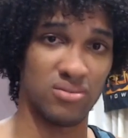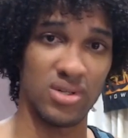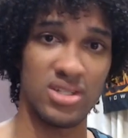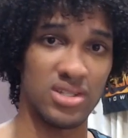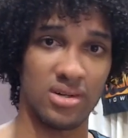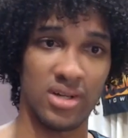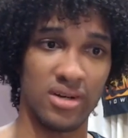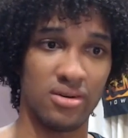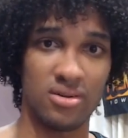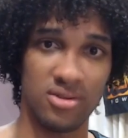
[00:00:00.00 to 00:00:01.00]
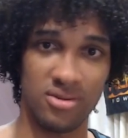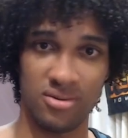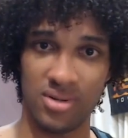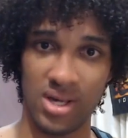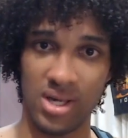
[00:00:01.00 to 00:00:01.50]
release her, let her go
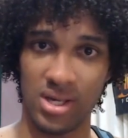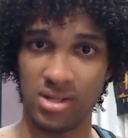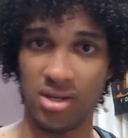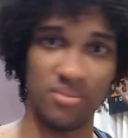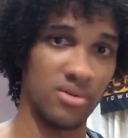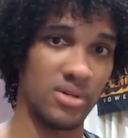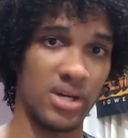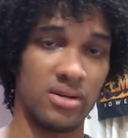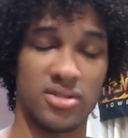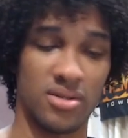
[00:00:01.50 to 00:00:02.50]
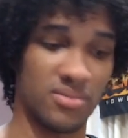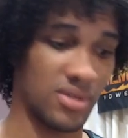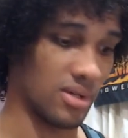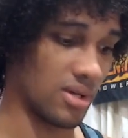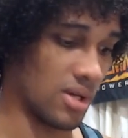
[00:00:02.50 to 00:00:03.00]
to AEW then or something.